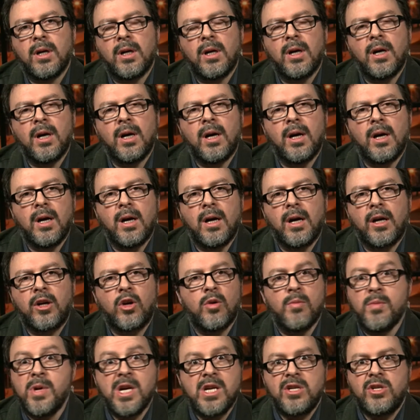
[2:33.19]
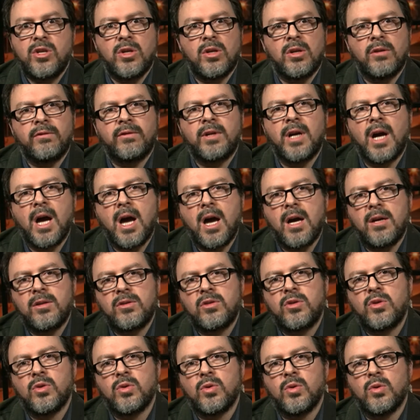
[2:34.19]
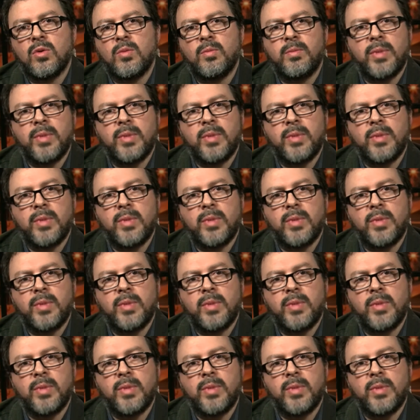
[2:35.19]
a commission of guys to